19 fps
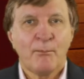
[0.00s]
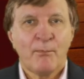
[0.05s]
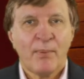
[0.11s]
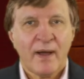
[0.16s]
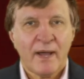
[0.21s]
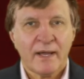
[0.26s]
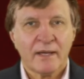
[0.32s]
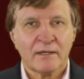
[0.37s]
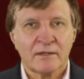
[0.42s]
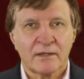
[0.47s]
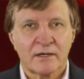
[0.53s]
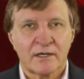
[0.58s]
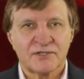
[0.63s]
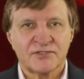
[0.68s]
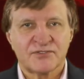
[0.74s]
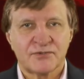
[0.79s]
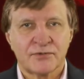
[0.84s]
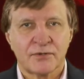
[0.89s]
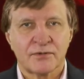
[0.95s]
By and
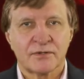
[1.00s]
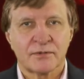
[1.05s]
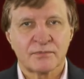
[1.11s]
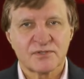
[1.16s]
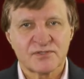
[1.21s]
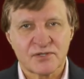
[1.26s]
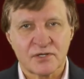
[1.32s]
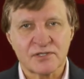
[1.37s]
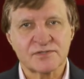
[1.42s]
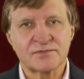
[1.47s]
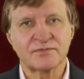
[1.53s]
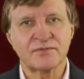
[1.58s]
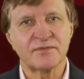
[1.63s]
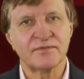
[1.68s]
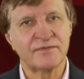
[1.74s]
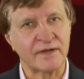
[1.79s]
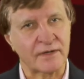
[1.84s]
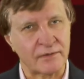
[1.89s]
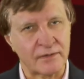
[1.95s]
large, though, the results were
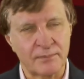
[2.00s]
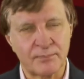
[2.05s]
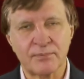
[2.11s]
very